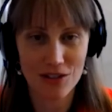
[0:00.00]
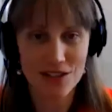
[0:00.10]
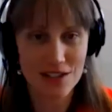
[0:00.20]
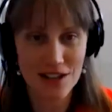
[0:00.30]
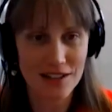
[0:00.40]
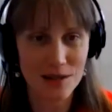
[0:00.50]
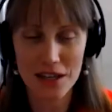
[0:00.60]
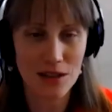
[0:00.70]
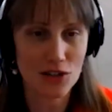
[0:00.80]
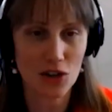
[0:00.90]
This is not
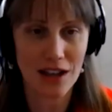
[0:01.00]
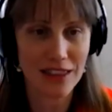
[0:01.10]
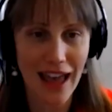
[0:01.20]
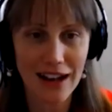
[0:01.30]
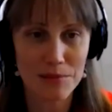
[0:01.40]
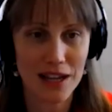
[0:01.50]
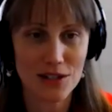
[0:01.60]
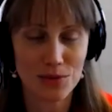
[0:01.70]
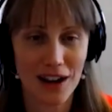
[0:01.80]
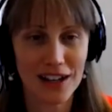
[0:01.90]
something, these are not the
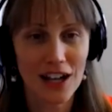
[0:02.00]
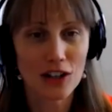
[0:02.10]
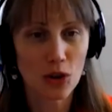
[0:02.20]
enemies, right?